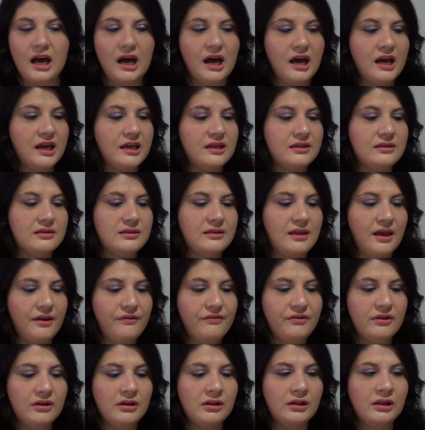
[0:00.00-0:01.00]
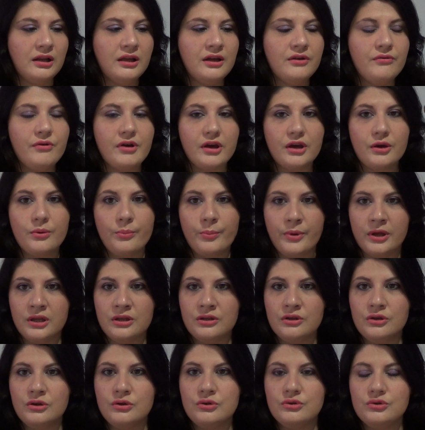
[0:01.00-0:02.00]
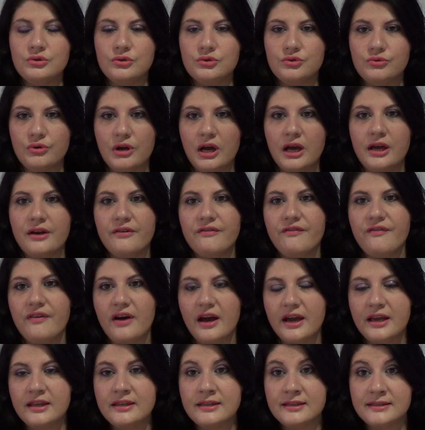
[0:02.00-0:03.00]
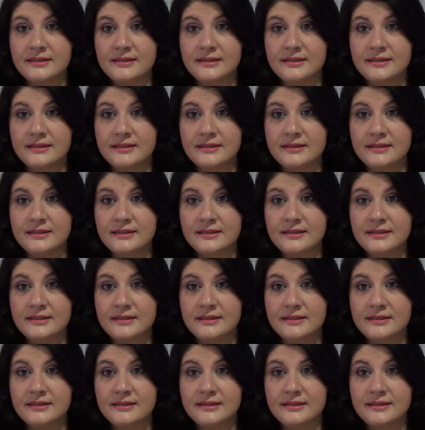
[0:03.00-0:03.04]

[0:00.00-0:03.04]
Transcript: I definitely recommend you to try and find